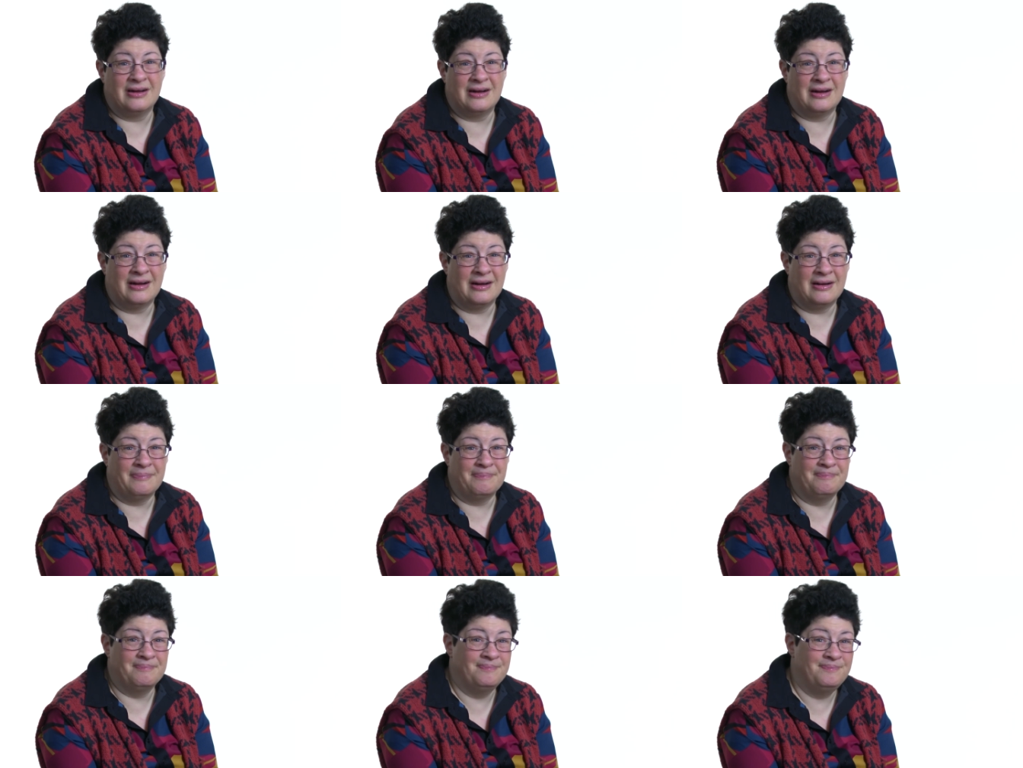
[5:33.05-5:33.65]

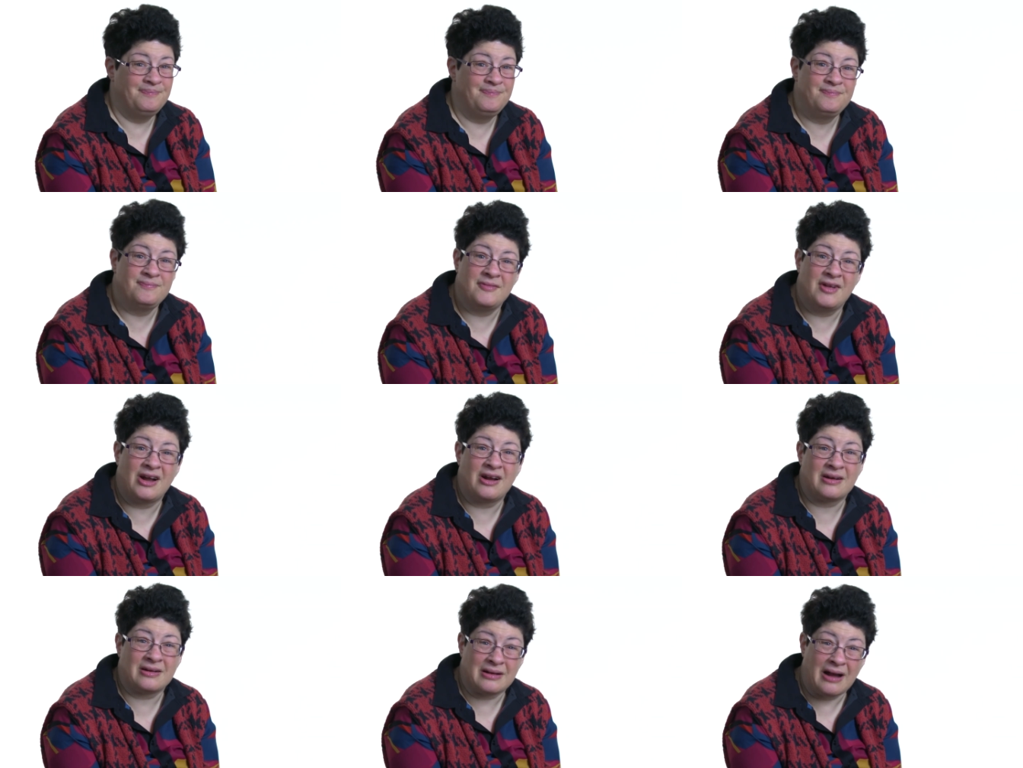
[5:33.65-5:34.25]
um
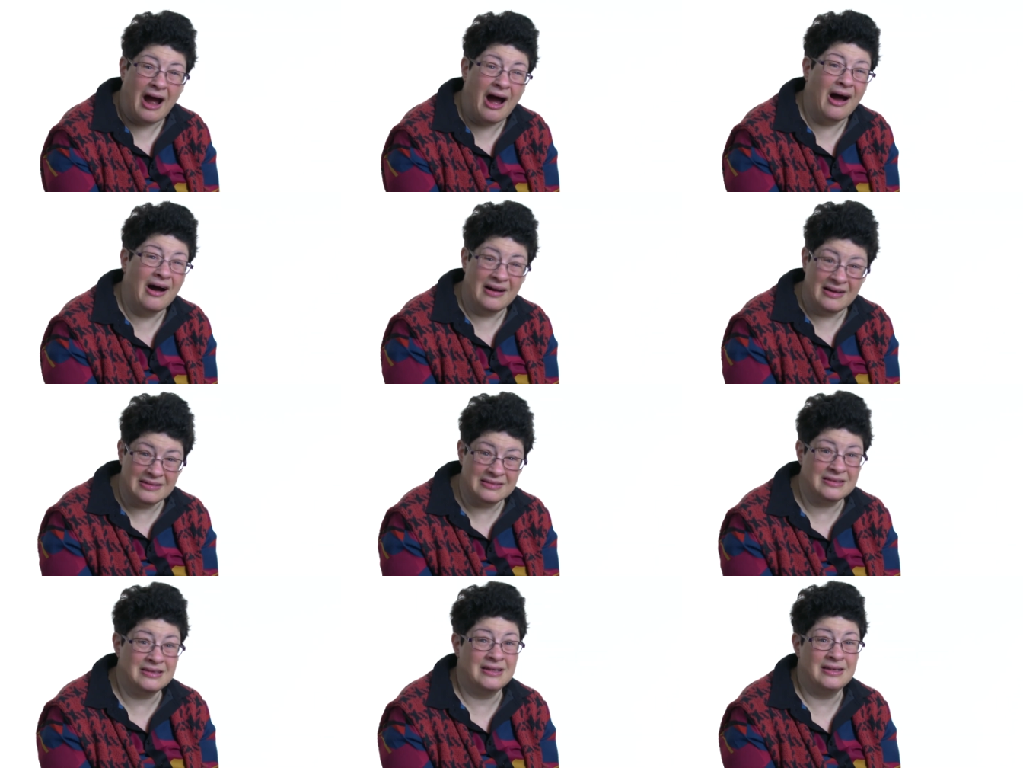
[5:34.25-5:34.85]
are
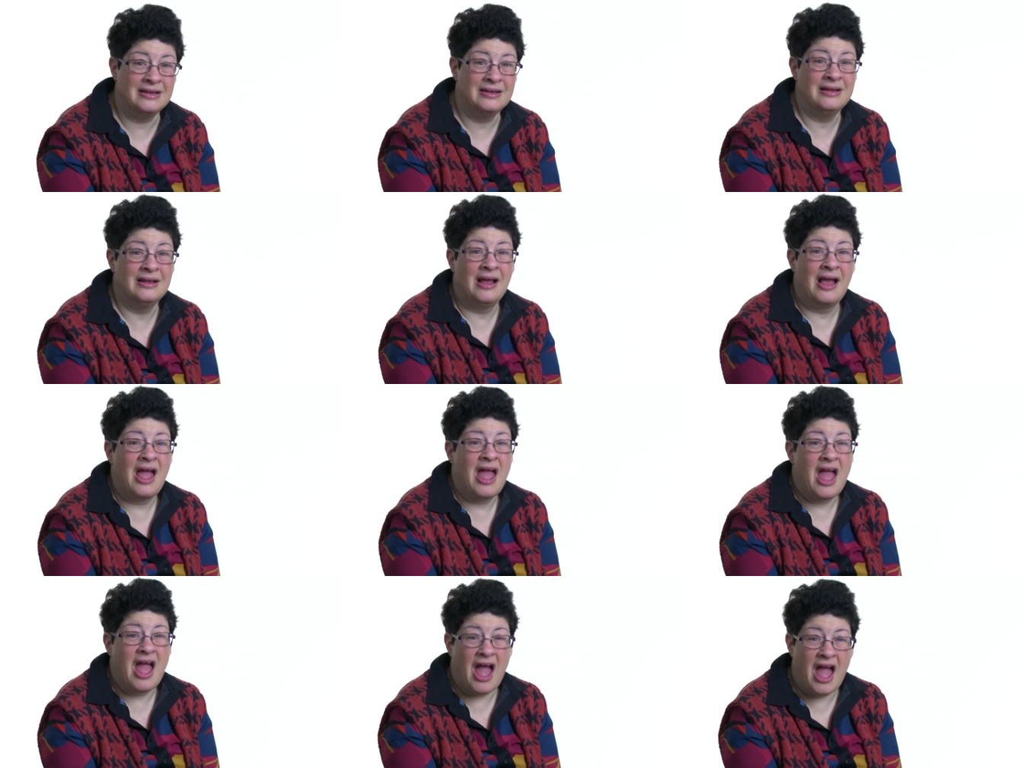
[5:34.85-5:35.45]
gone
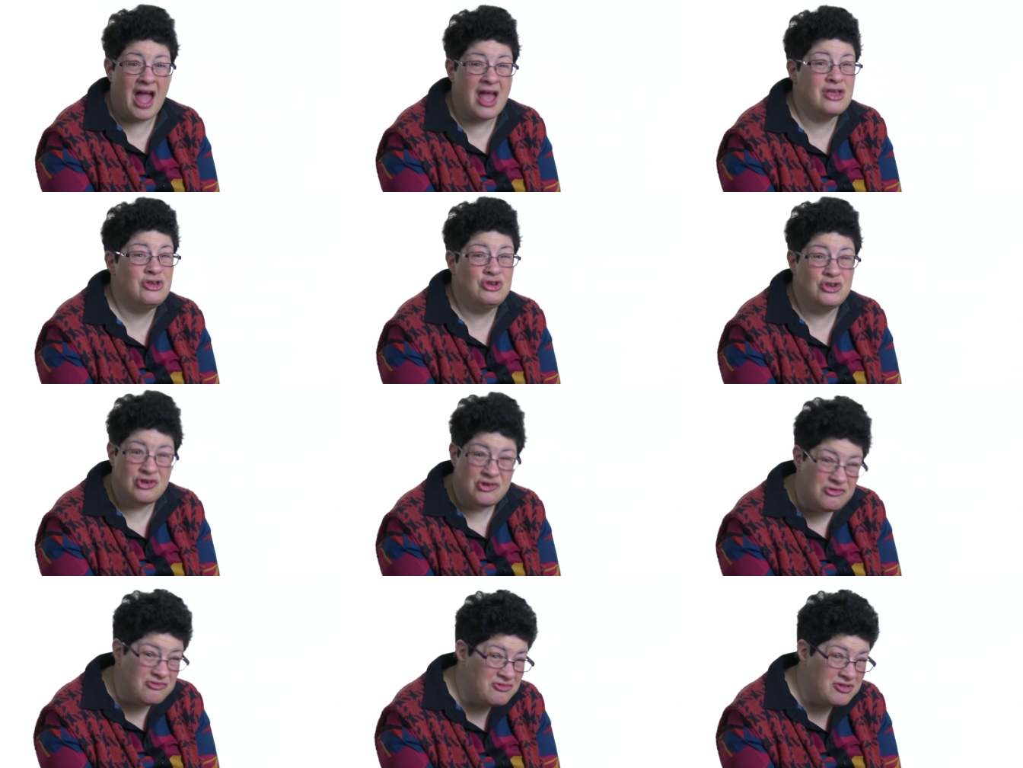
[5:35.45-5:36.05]
and
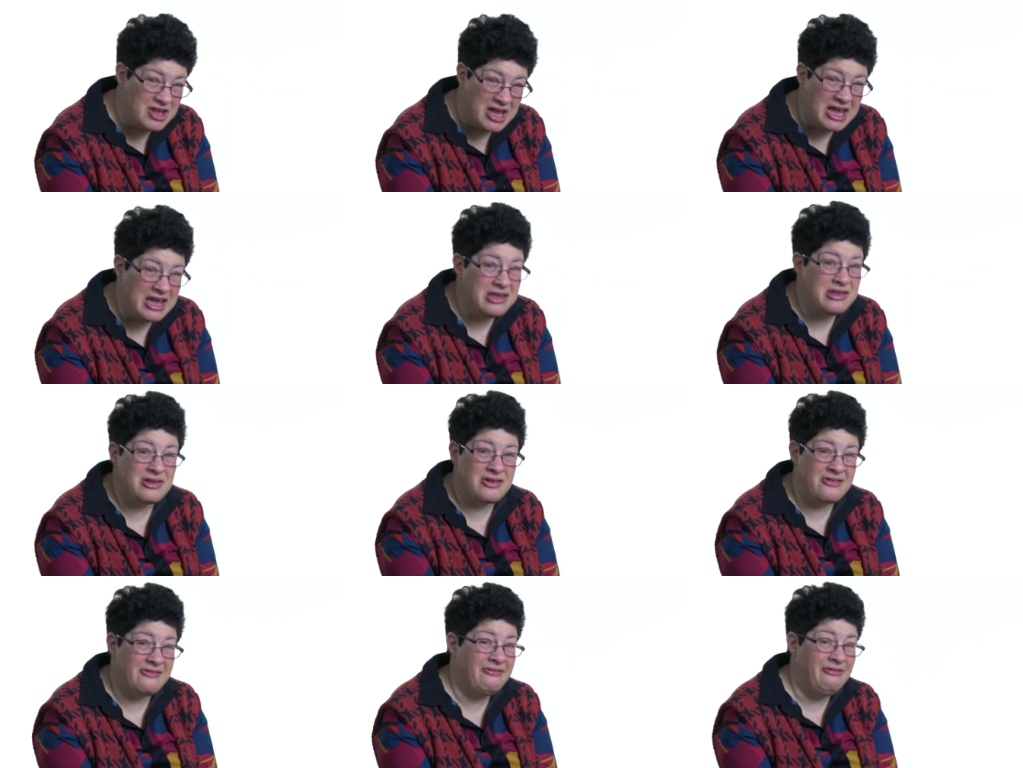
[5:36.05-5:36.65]
you
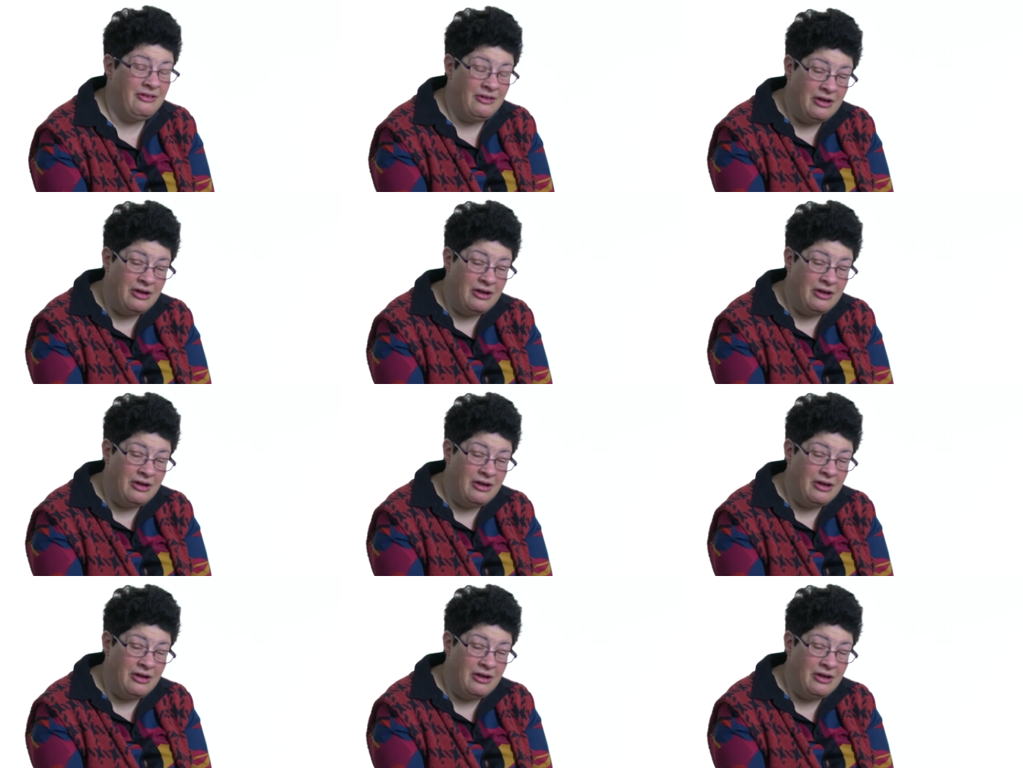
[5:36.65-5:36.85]
need to